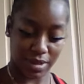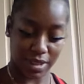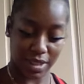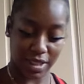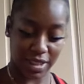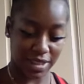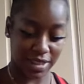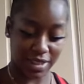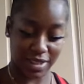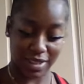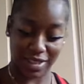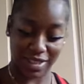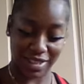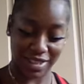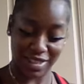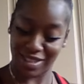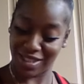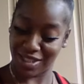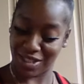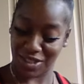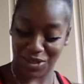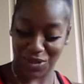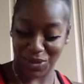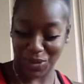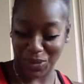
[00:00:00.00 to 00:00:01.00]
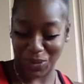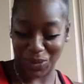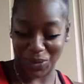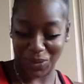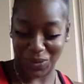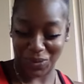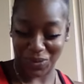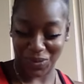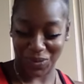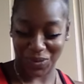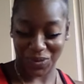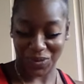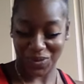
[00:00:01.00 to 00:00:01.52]
It's just you,
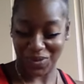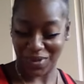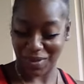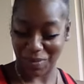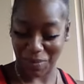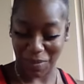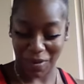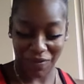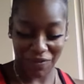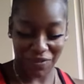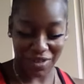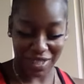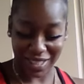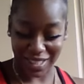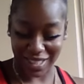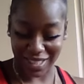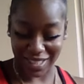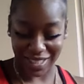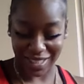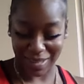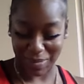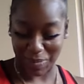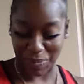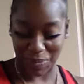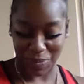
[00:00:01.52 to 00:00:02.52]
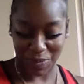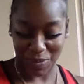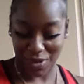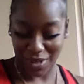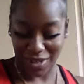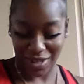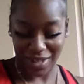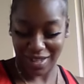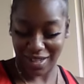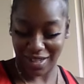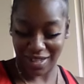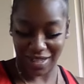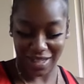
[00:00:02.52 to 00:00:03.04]
motherfucker, just
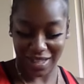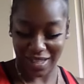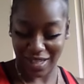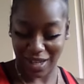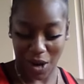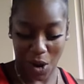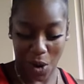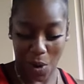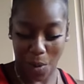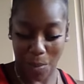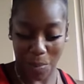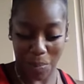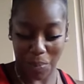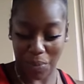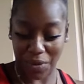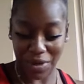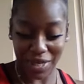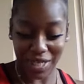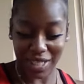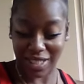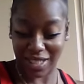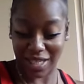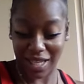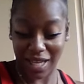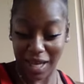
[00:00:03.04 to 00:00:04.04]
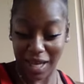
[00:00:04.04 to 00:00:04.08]
uh, bricked